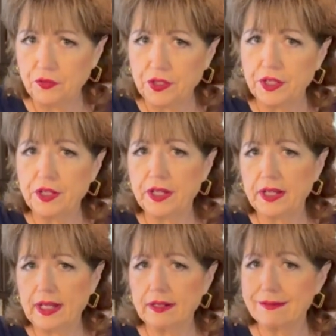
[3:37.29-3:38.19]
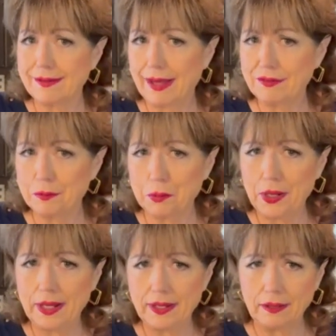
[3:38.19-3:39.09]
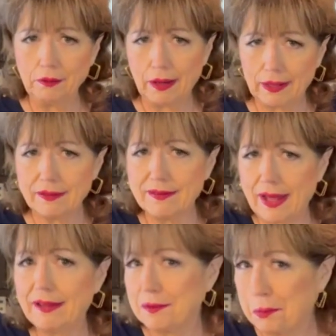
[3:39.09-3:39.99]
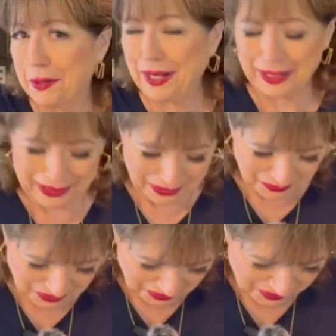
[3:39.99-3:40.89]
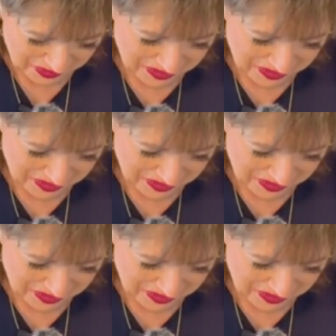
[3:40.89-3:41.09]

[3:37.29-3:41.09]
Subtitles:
You could cut it like a slice of bread, and it looked like a slice of bread laying on your